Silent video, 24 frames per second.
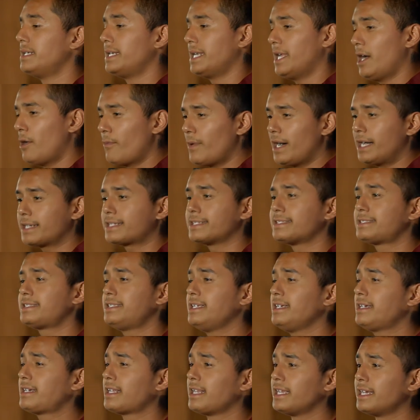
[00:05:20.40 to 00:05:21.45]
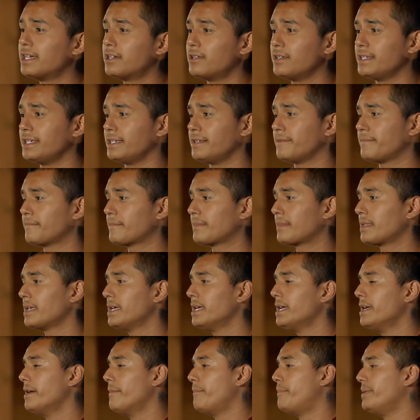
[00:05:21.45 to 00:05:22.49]
Now I can see clearly.
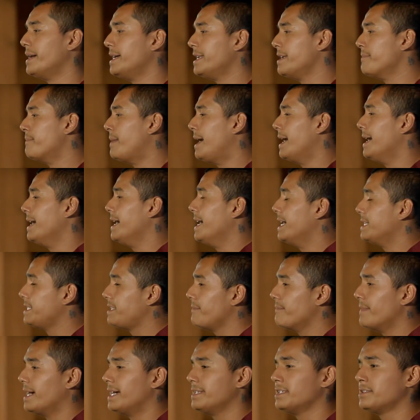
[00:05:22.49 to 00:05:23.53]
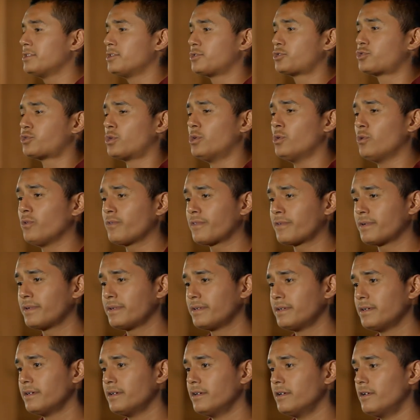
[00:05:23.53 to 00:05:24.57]
Pen in my hand, demanding the truth
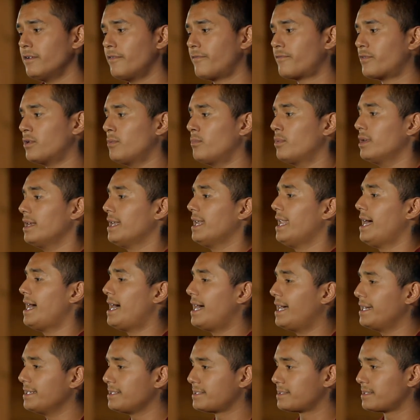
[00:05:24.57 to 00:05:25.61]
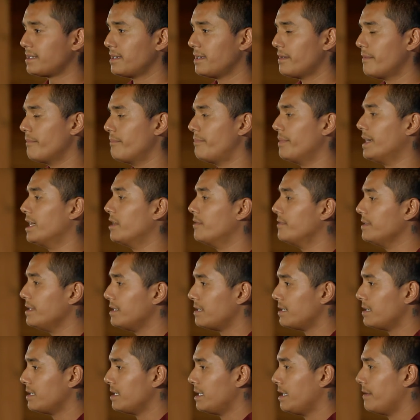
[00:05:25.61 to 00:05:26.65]
from what lies
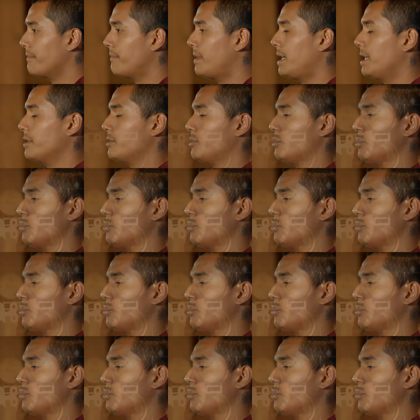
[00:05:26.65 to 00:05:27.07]
buried in my